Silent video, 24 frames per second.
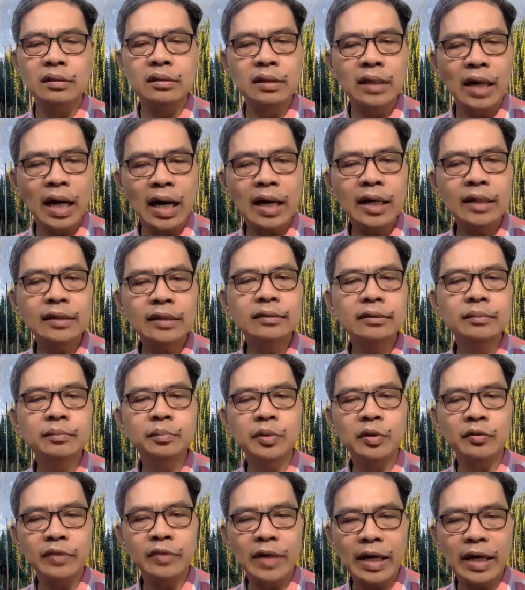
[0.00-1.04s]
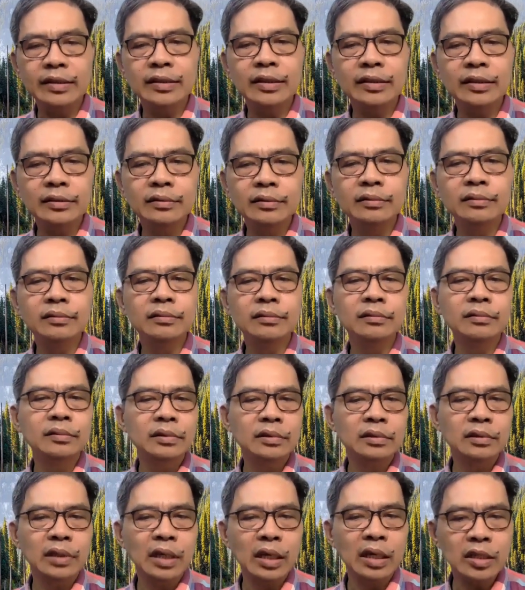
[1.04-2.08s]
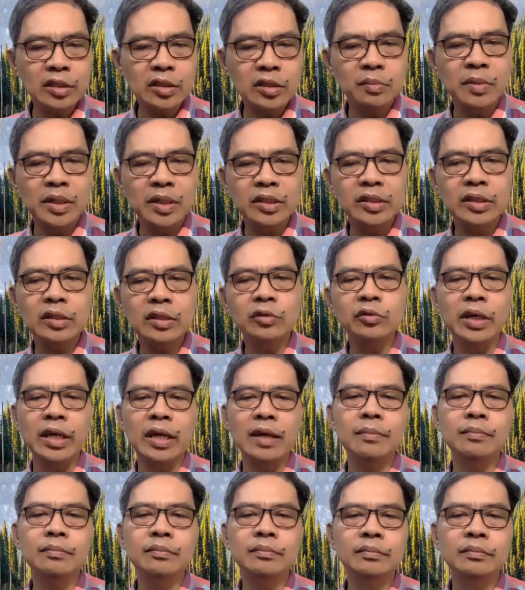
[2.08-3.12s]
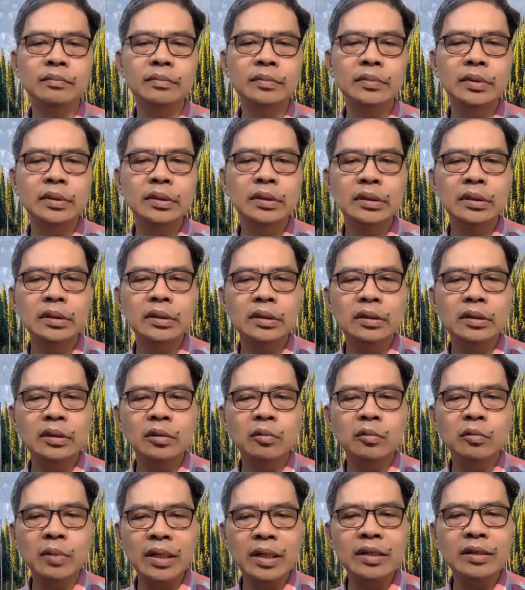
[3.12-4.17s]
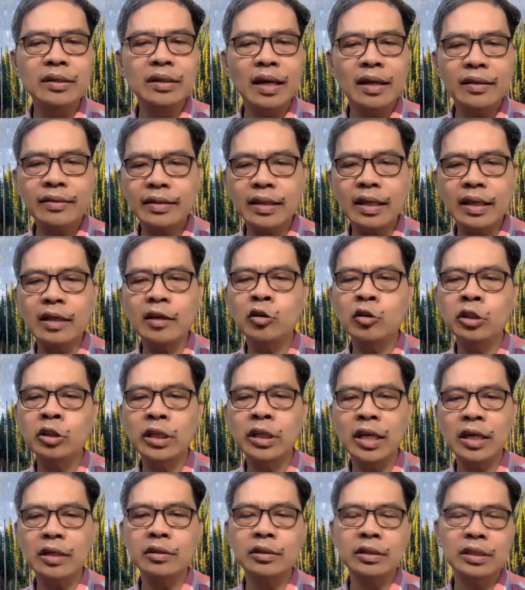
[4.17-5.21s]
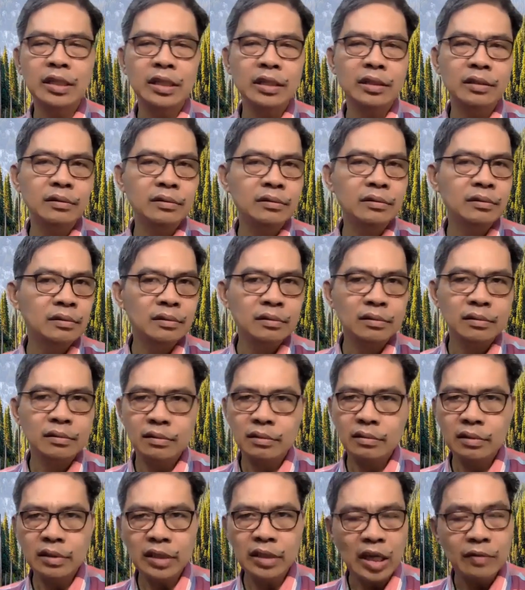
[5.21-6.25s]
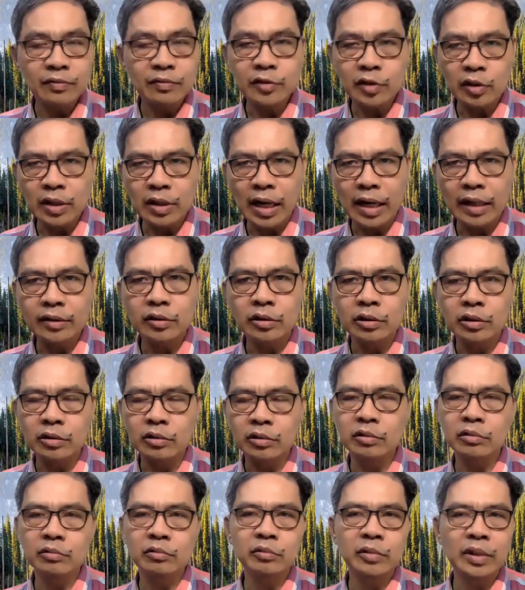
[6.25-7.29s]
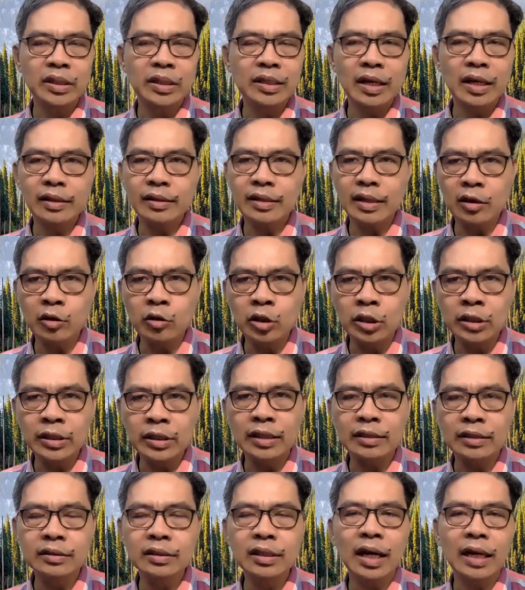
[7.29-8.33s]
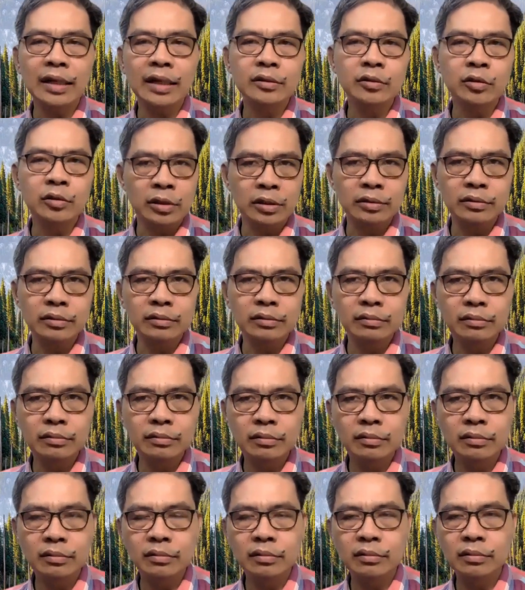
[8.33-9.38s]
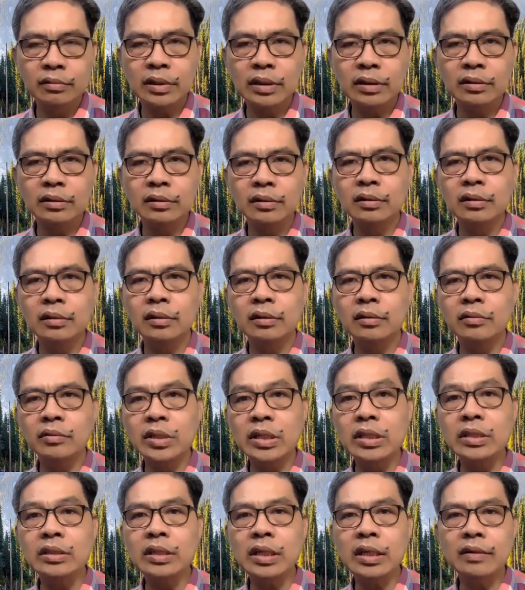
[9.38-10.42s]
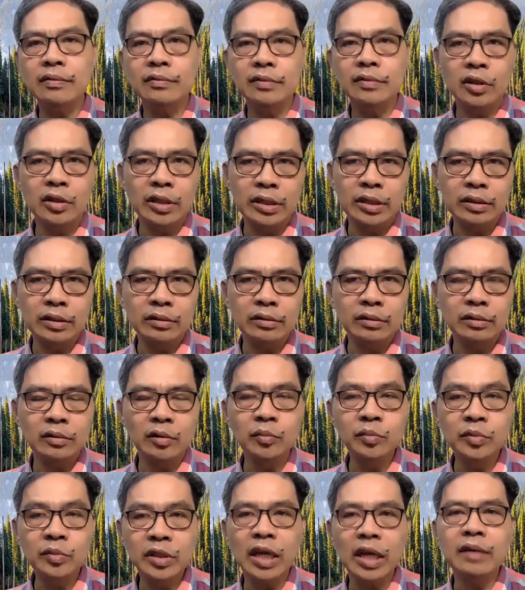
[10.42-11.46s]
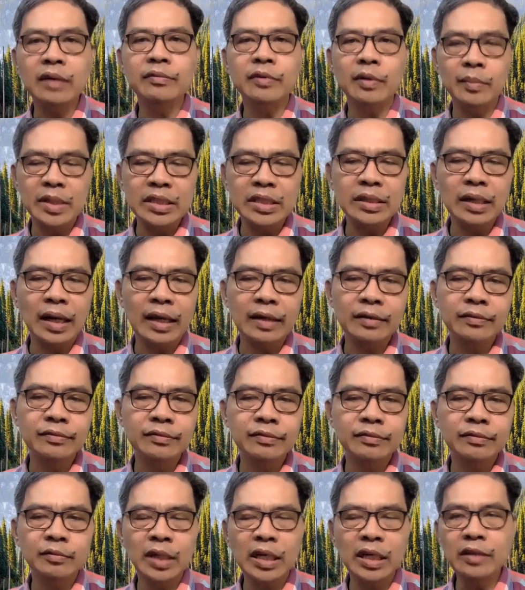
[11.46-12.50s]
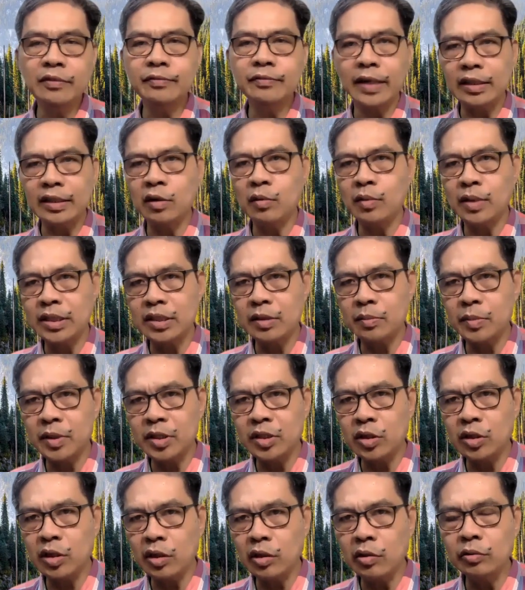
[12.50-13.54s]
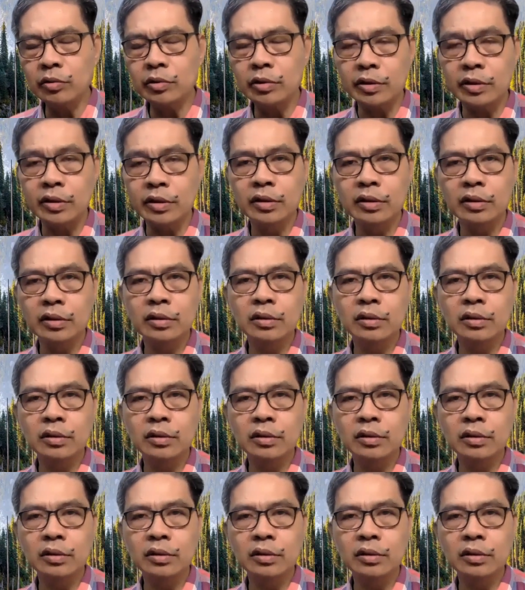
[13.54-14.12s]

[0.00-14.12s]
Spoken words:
God provided his mercy to him with nothing good he could give to God, or with nothing good that God could receive or obtain from his life, when in fact he was a persecutor.